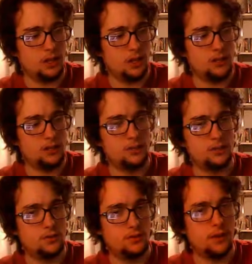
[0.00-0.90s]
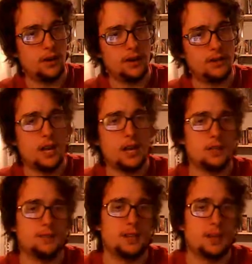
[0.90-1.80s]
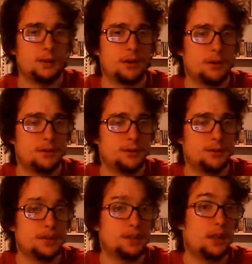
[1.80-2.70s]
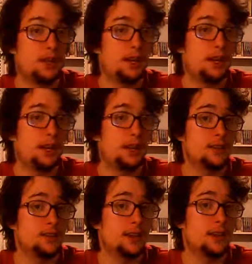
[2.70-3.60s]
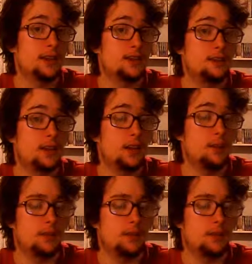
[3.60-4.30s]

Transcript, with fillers: it's very attractive in that regard to me because I like kind of how the setting is set up.